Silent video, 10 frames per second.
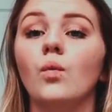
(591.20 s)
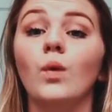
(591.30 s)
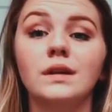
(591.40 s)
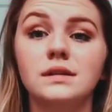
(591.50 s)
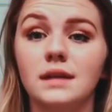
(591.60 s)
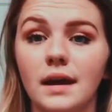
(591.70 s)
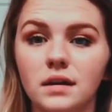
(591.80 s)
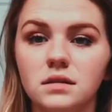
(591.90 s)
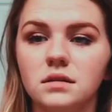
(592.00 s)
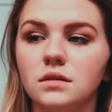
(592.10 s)
What's
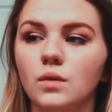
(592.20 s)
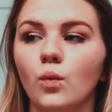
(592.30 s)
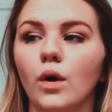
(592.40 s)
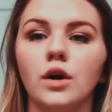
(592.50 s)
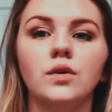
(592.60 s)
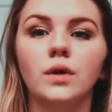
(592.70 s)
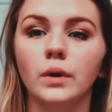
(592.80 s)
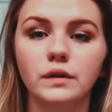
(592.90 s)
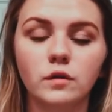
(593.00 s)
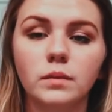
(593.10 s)
next? Where are you
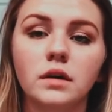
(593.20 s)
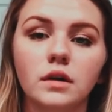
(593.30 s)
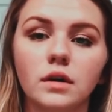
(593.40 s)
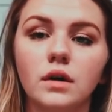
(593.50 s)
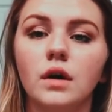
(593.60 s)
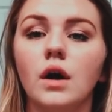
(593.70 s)
going from here?